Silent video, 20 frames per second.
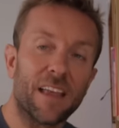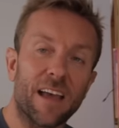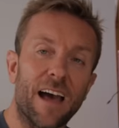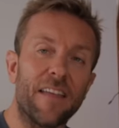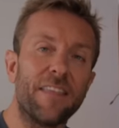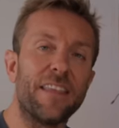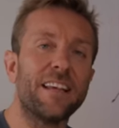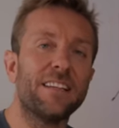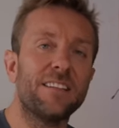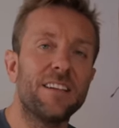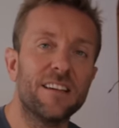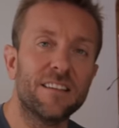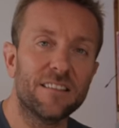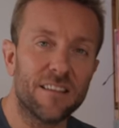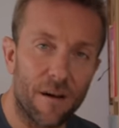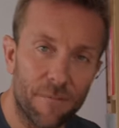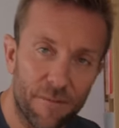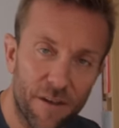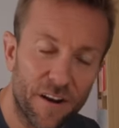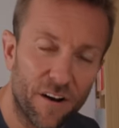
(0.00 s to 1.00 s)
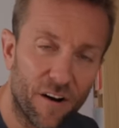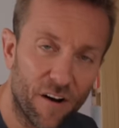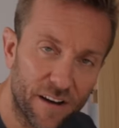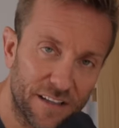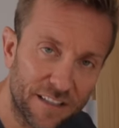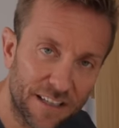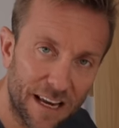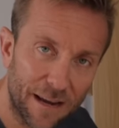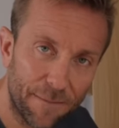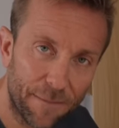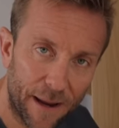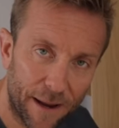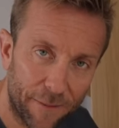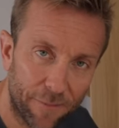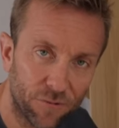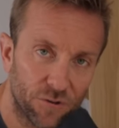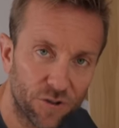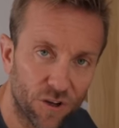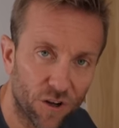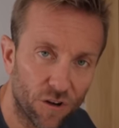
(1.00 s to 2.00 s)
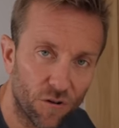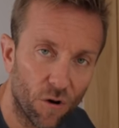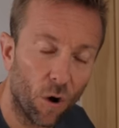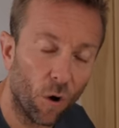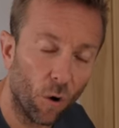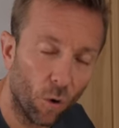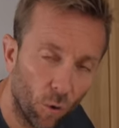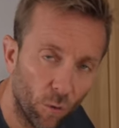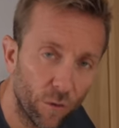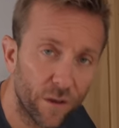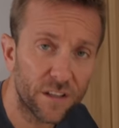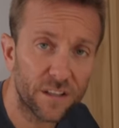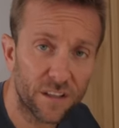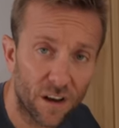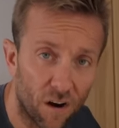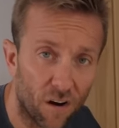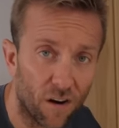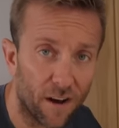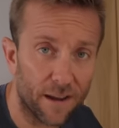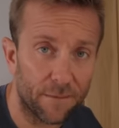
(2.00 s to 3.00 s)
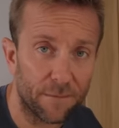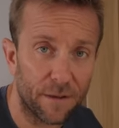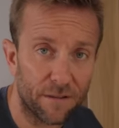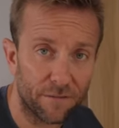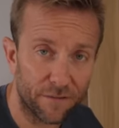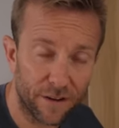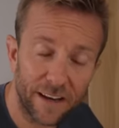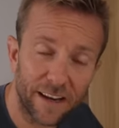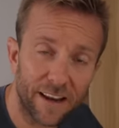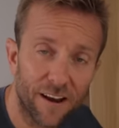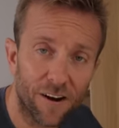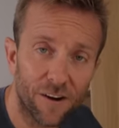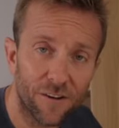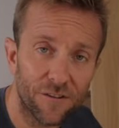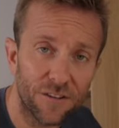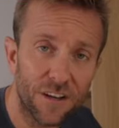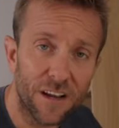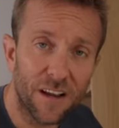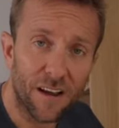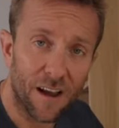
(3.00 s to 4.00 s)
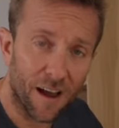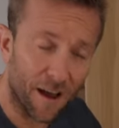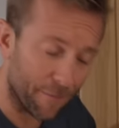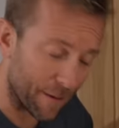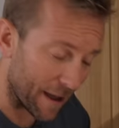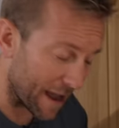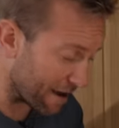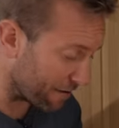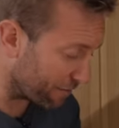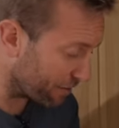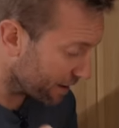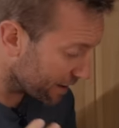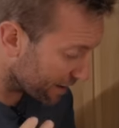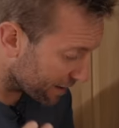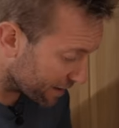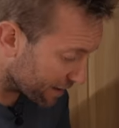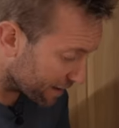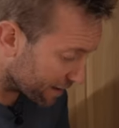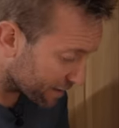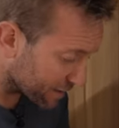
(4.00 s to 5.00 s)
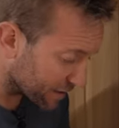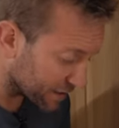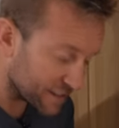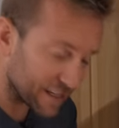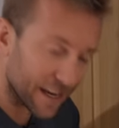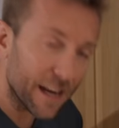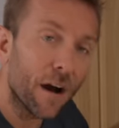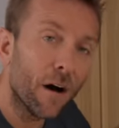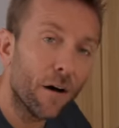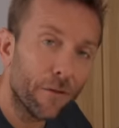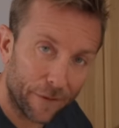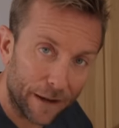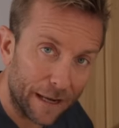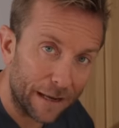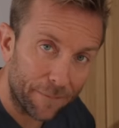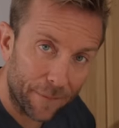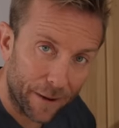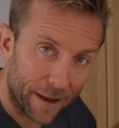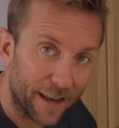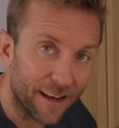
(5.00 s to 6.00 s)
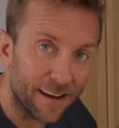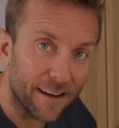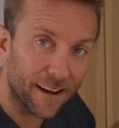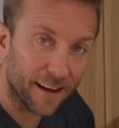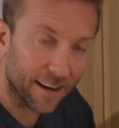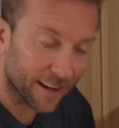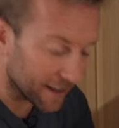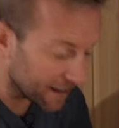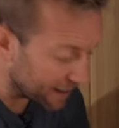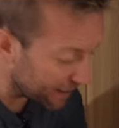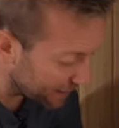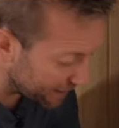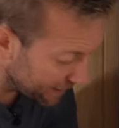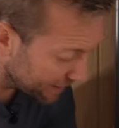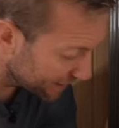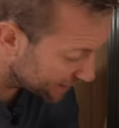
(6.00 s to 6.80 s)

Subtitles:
and this is something I see people do all the time in videos about the TRV pin, okay?